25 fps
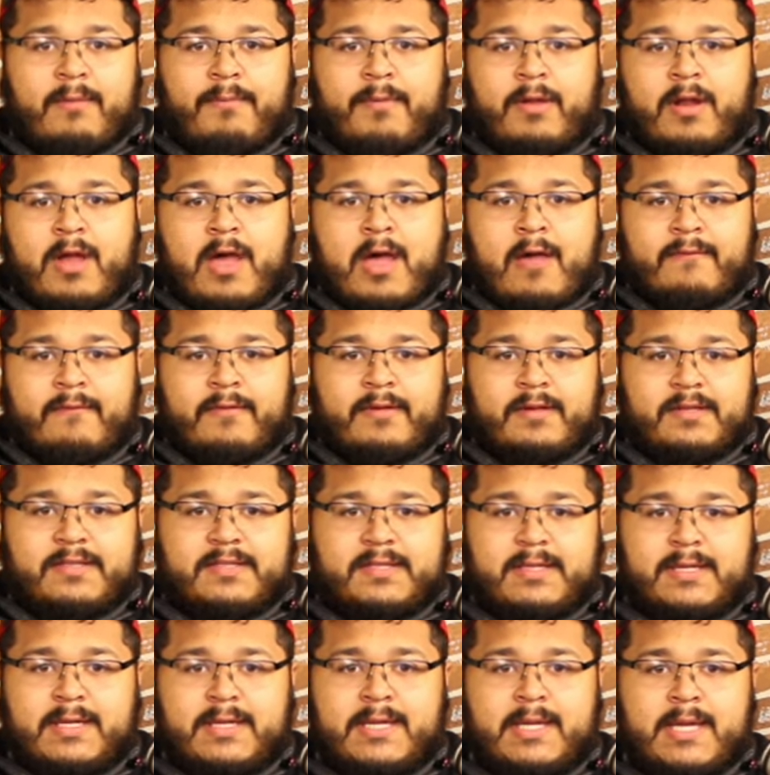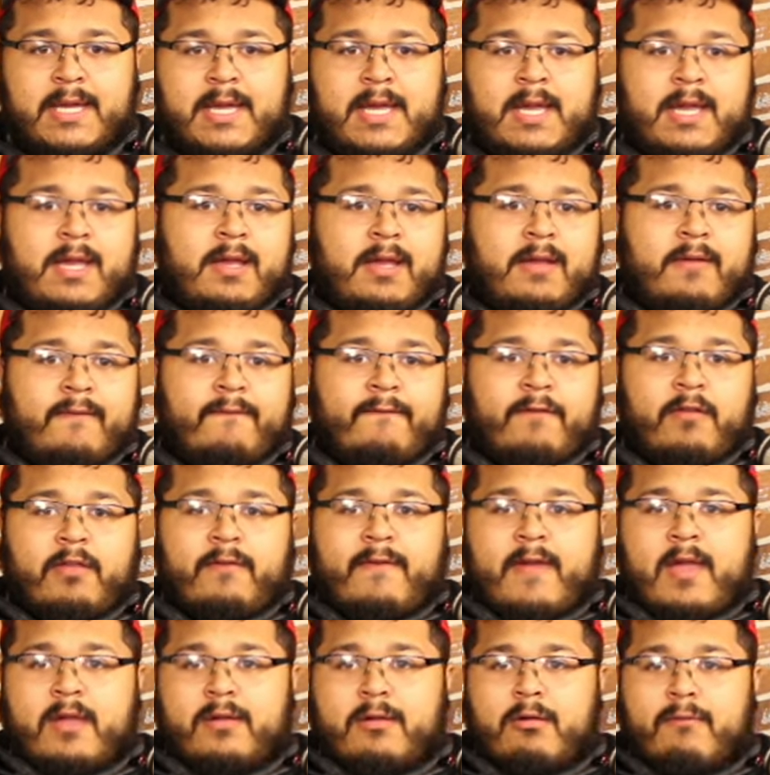But obviously, for
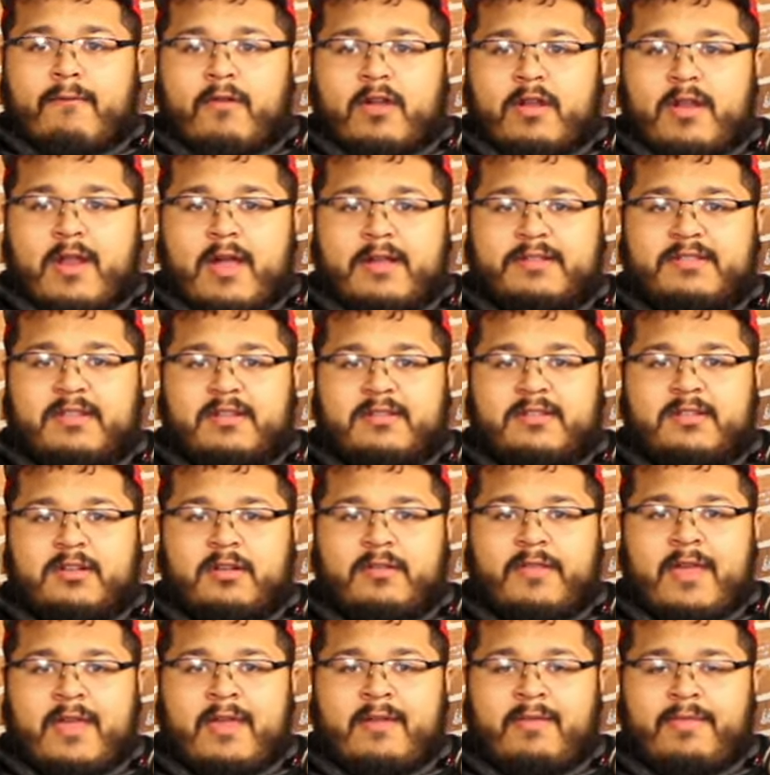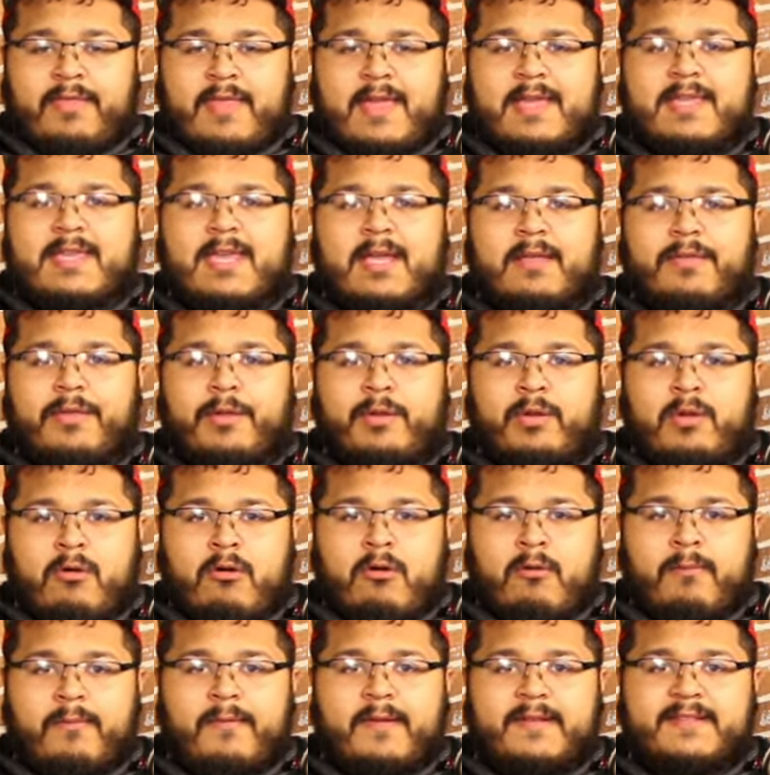the Vancouver Canucks this year, they kicked the
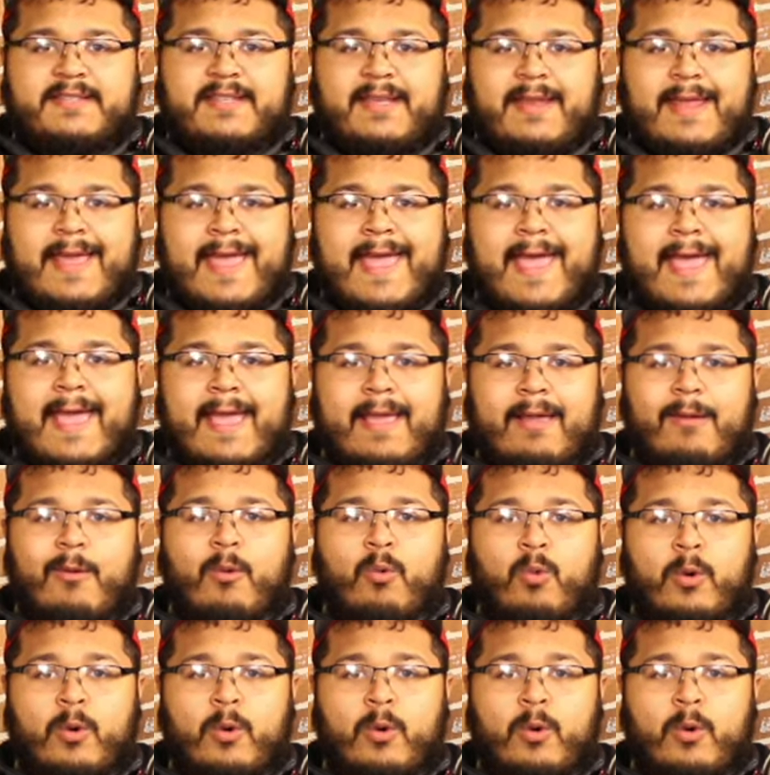door open and said, hey,